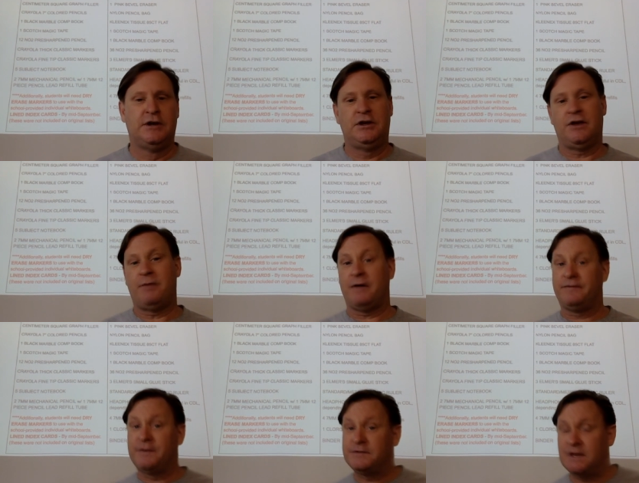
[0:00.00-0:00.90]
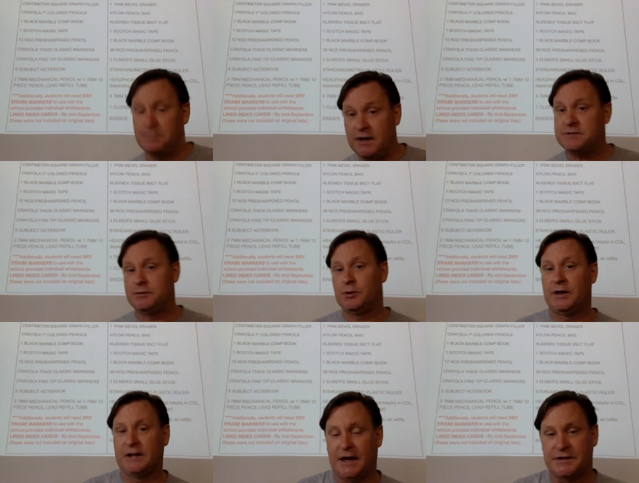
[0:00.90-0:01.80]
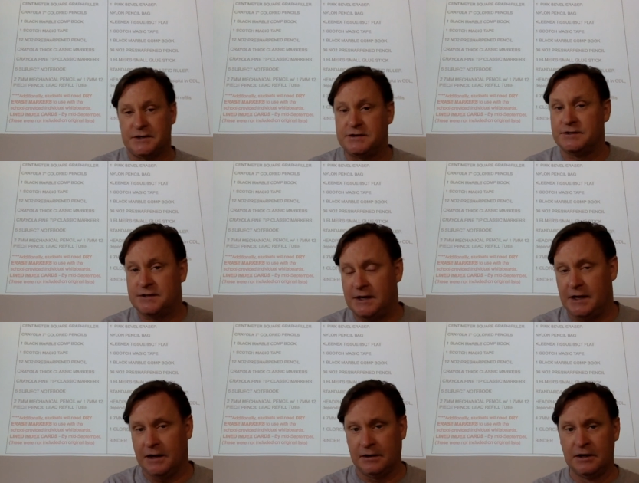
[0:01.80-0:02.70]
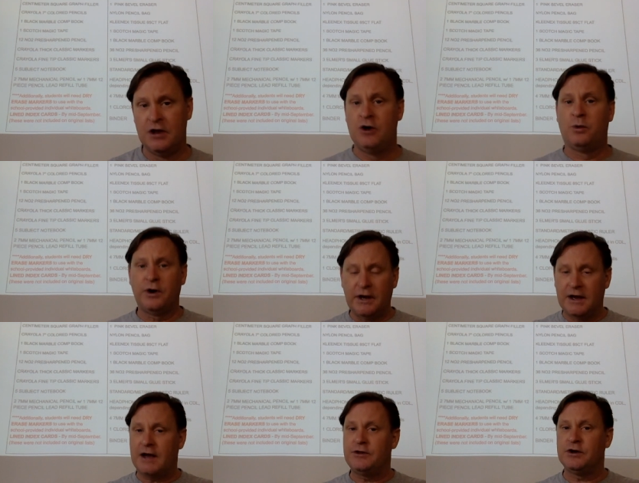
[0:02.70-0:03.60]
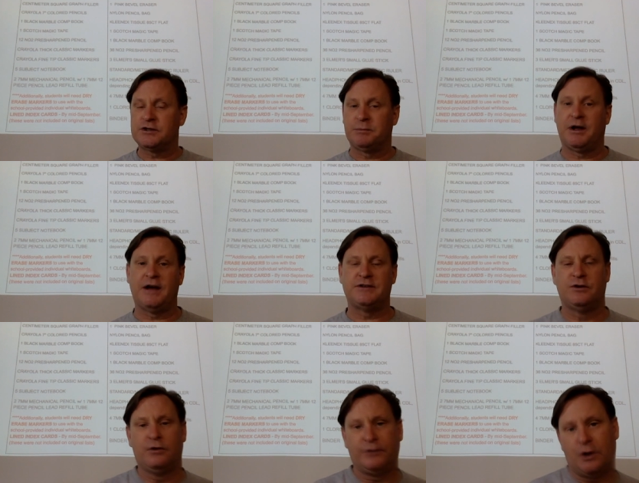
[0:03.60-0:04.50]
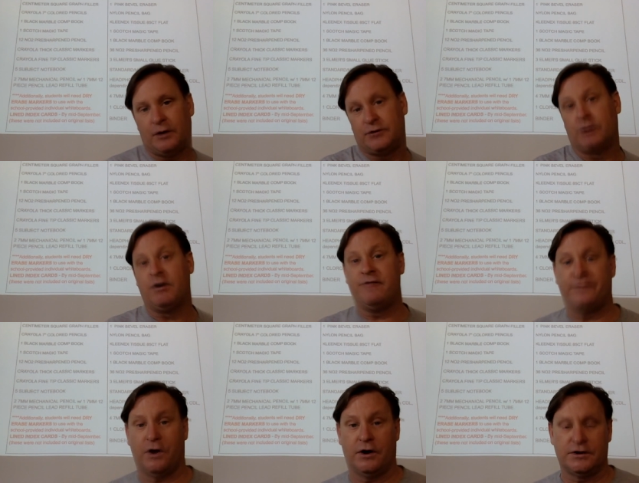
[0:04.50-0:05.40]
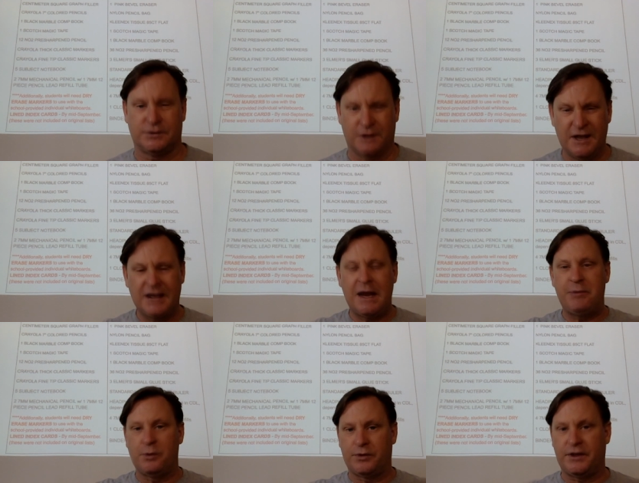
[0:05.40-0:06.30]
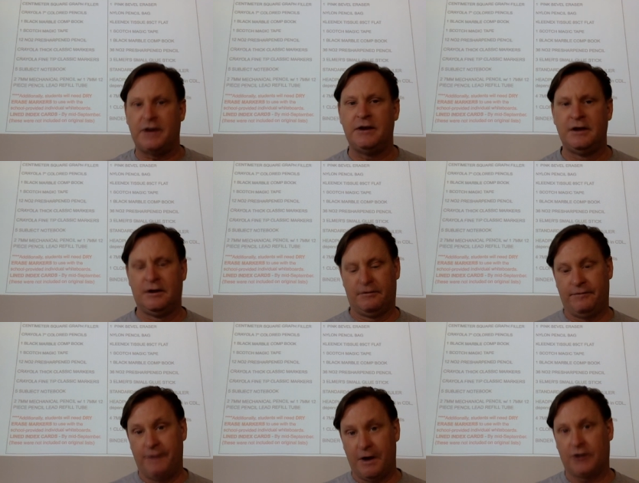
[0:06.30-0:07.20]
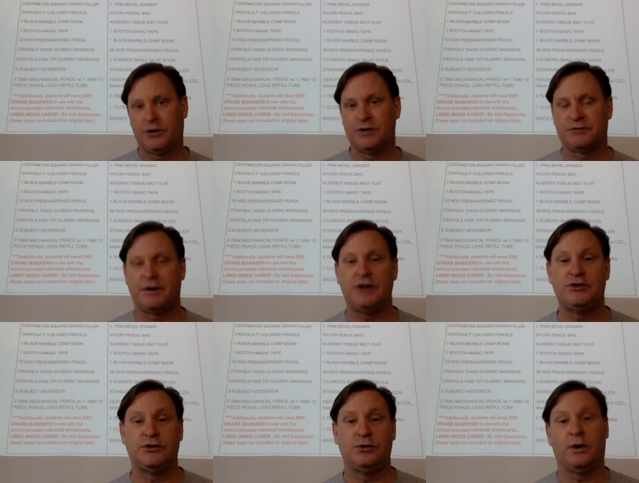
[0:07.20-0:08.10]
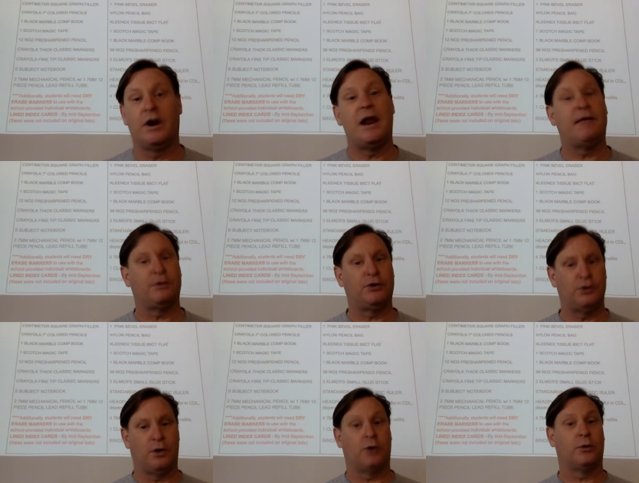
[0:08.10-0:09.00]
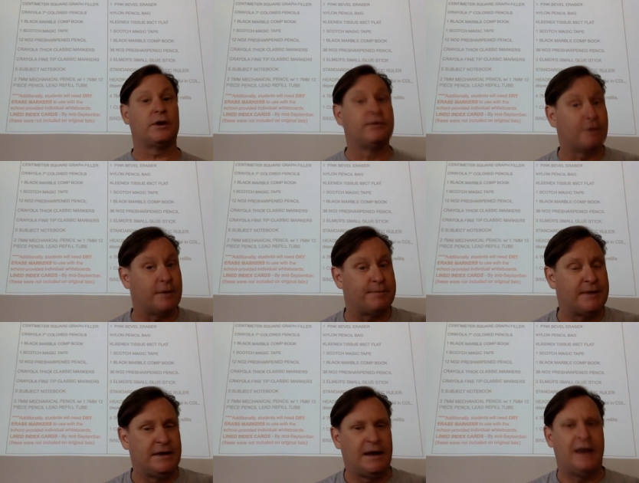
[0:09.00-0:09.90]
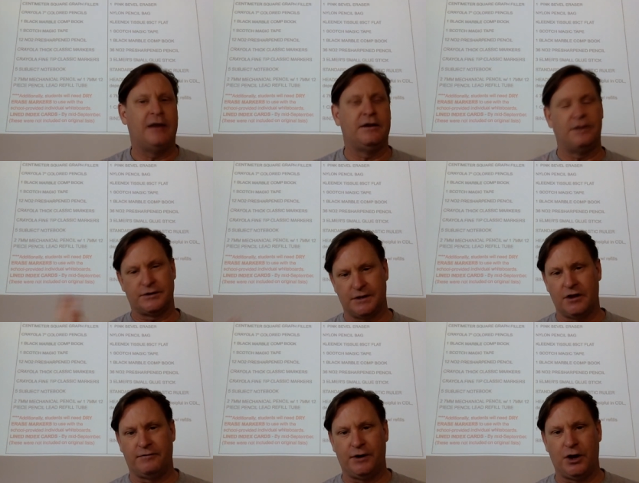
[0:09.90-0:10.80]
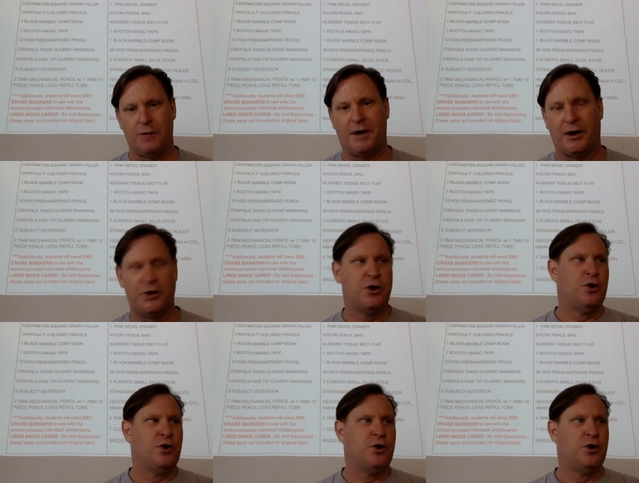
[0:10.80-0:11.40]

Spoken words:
you have about 15 minutes between classes in CDL where you can gather your supplies, and hopefully you don't have to go very far. So keep them within very close range to wherever you are working from. And there's another video about